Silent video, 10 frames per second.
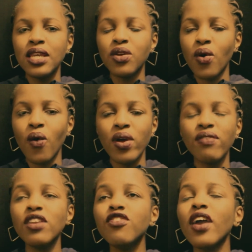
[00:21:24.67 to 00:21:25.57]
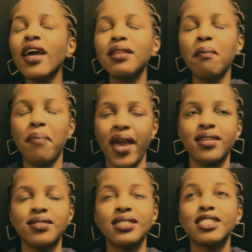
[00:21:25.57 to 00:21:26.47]
You know, even if you're at the
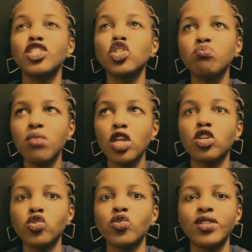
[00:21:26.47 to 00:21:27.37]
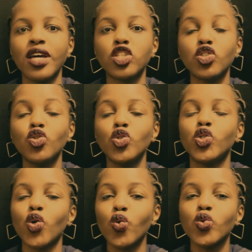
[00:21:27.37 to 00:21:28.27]
back seat, just make sure that you
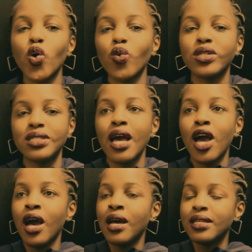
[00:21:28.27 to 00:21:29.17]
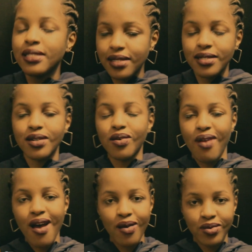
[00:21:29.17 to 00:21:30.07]
don't always sit
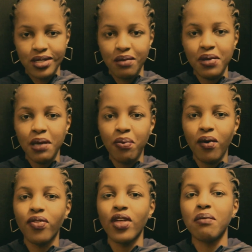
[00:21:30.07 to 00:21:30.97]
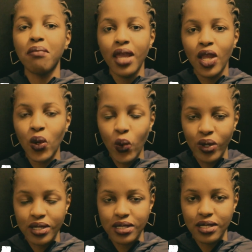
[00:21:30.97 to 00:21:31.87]
around people that make
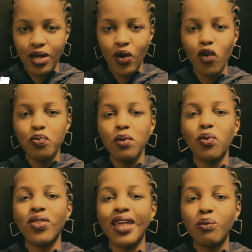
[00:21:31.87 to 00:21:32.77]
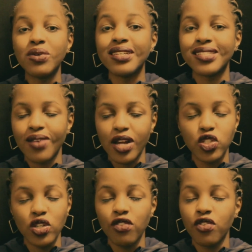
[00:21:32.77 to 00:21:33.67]
noise or people that would
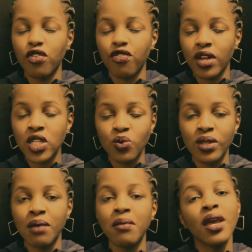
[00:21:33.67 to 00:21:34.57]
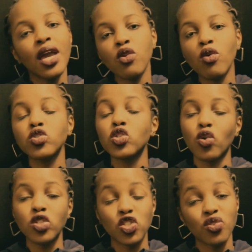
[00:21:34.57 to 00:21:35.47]
distract you if you're friends with them. And also,
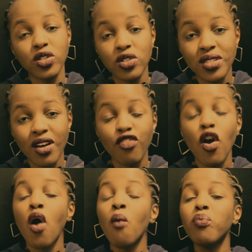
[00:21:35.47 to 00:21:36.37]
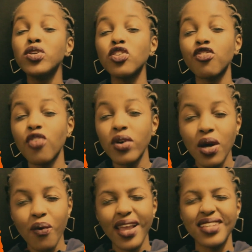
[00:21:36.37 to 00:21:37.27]
don't distract yourself. Put your phone
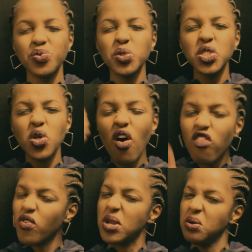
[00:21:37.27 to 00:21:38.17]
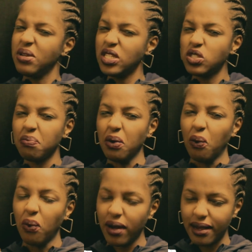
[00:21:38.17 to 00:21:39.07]
away. Switch it off when you need to be
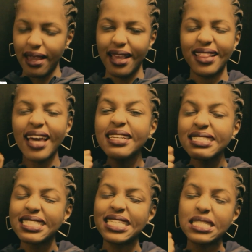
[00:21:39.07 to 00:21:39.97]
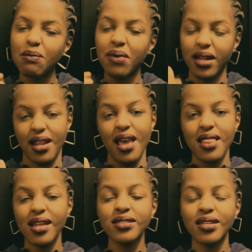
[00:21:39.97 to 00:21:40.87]
working. That is discipline.
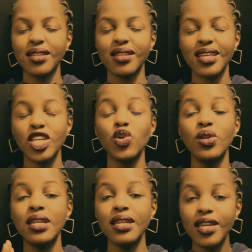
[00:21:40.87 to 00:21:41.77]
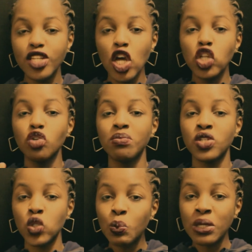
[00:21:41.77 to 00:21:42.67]
That is another thing. You need to be
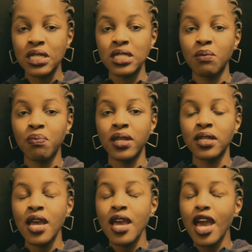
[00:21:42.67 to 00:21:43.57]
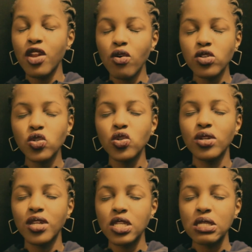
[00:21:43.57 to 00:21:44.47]
super disciplined. And also,
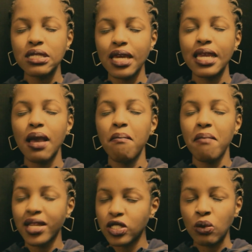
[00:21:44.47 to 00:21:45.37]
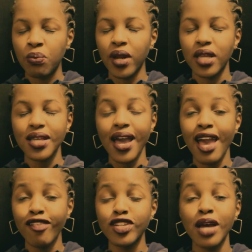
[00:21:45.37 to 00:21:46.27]
you need to take mental breaks. I
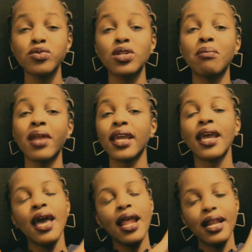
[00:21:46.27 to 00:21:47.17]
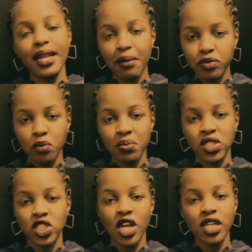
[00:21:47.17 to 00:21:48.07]
have times when I'm like, laptop
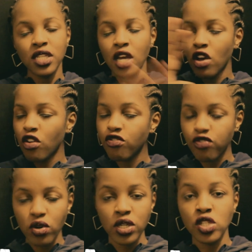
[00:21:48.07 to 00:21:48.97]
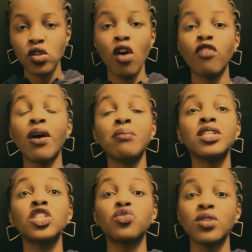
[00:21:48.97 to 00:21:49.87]
is shut, phone is off, I'm
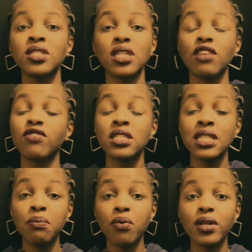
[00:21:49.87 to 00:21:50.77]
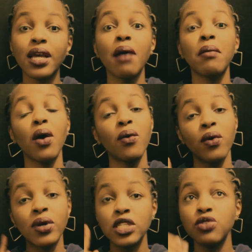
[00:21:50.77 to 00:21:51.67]
just resting. If the sleep won't come, I'll
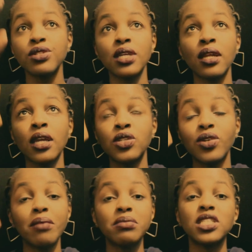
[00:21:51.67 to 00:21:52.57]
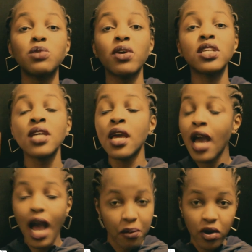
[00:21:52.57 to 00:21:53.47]
continue staring into empty space.
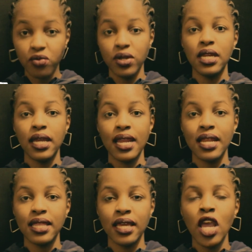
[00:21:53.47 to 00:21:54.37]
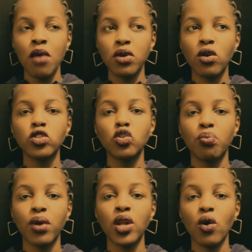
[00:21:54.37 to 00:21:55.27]
I'm not reading anything, because your
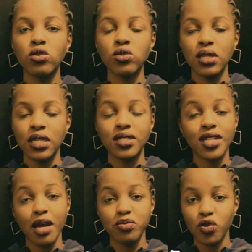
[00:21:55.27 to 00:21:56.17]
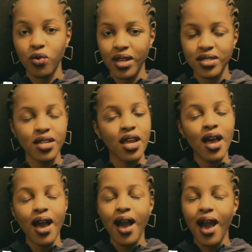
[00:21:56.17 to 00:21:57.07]
brain also needs time to rest.
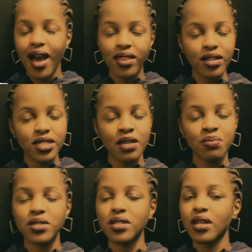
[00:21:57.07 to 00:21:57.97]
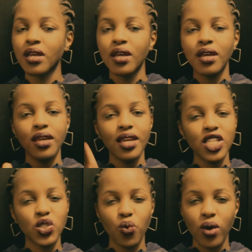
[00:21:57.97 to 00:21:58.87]
Other tips,
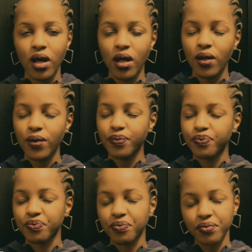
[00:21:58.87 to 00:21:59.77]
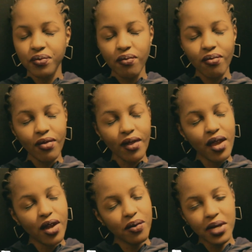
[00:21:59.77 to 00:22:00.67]
eat well,
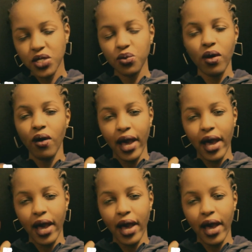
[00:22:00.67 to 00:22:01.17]
rest well.